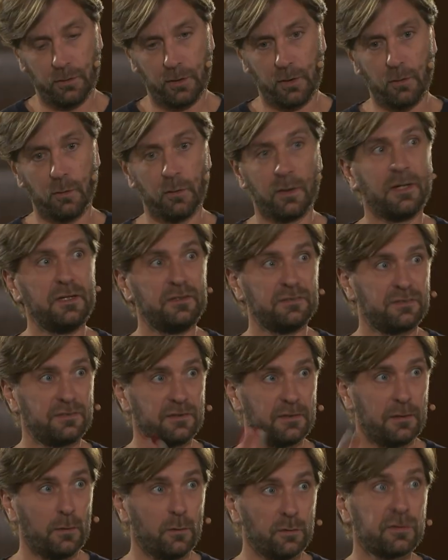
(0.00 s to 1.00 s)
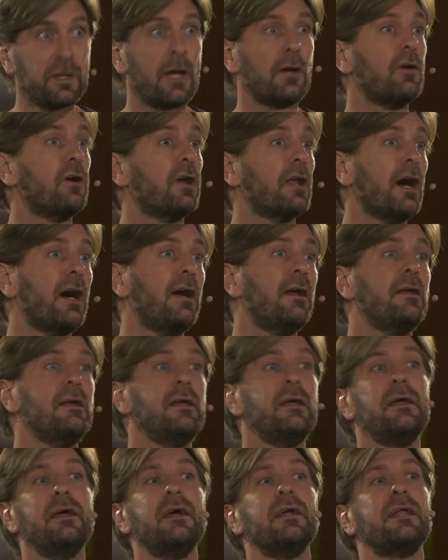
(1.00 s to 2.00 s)
go on this Oscar gala,
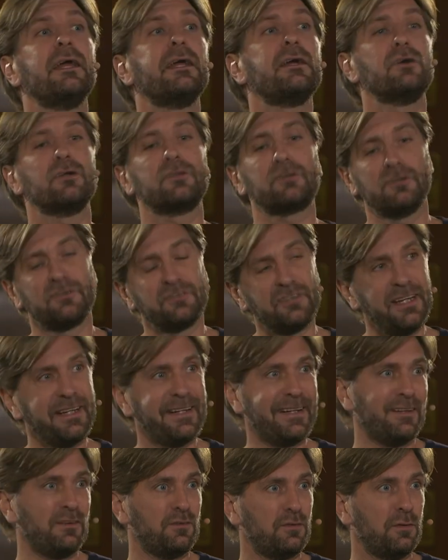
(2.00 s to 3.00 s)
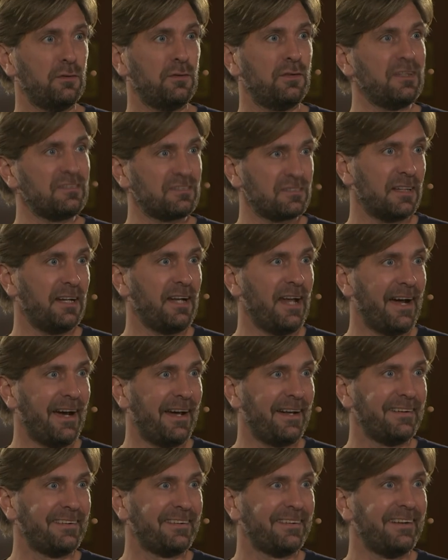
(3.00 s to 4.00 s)
they got a ticket to
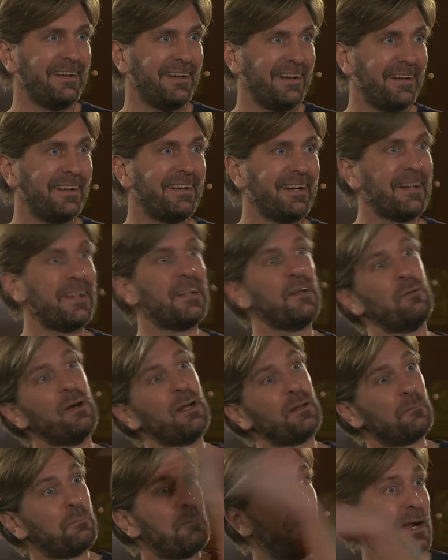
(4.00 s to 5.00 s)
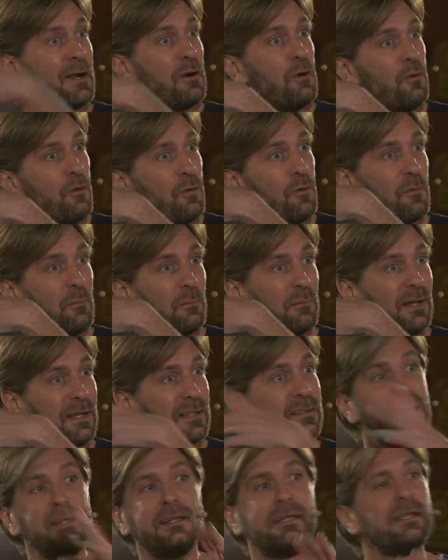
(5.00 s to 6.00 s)
Disneyland, and then they went back home.
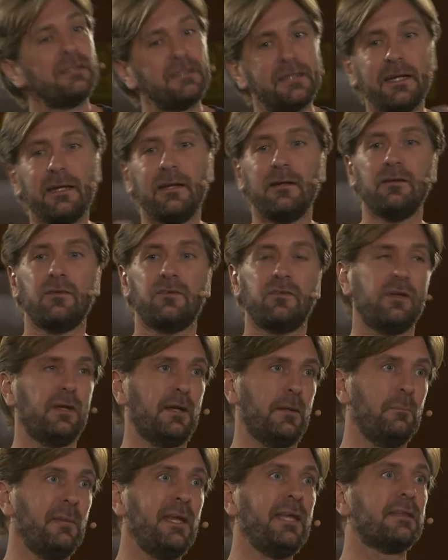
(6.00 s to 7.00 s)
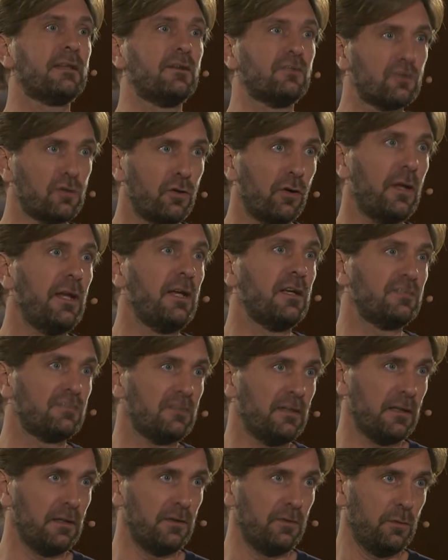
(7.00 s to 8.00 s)
Like they didn't meet their colleagues
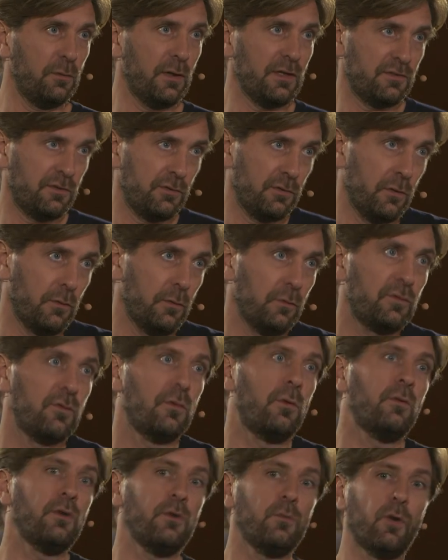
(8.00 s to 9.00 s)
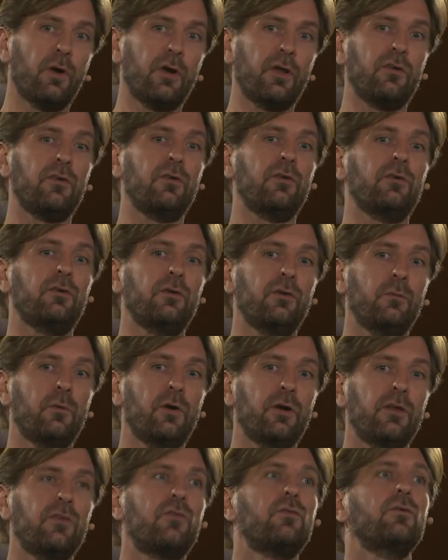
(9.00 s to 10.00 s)
in the US. So Sony
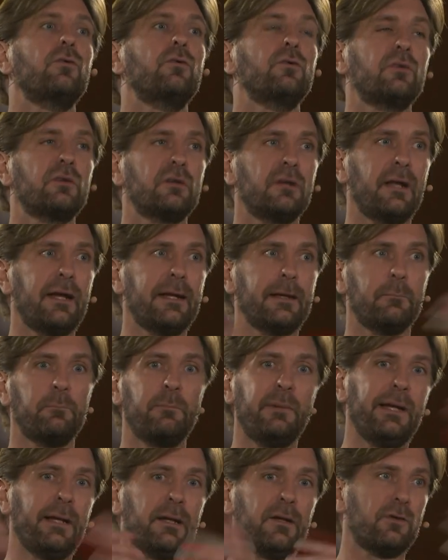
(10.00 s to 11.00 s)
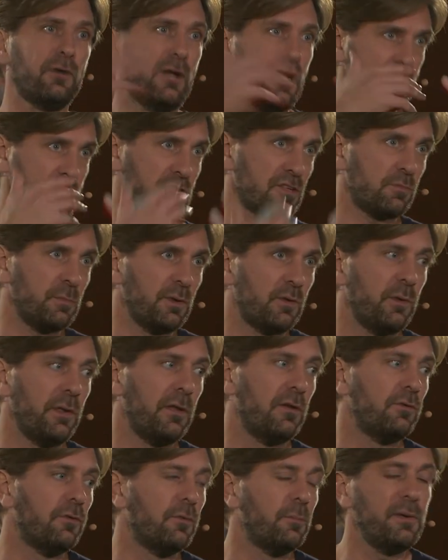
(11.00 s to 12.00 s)
wanted to like build connections between
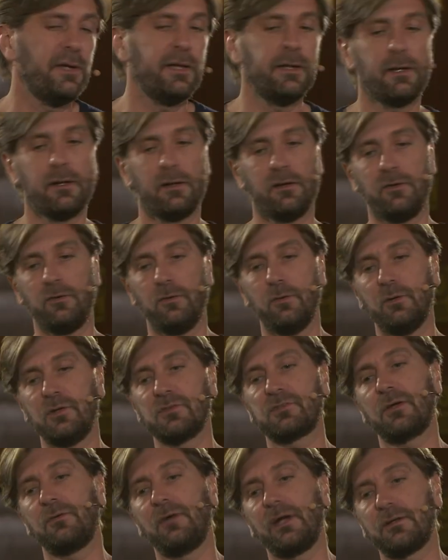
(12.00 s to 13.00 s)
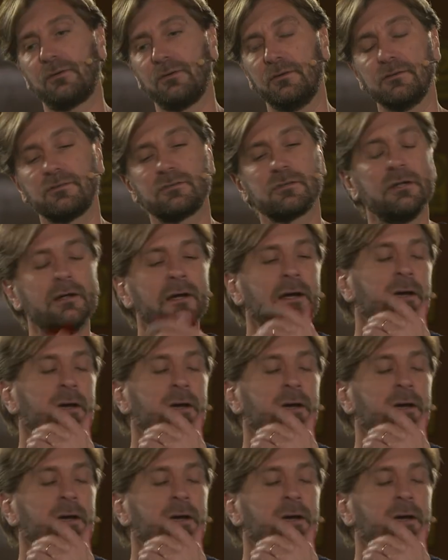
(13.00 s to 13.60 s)
the European and the US directors.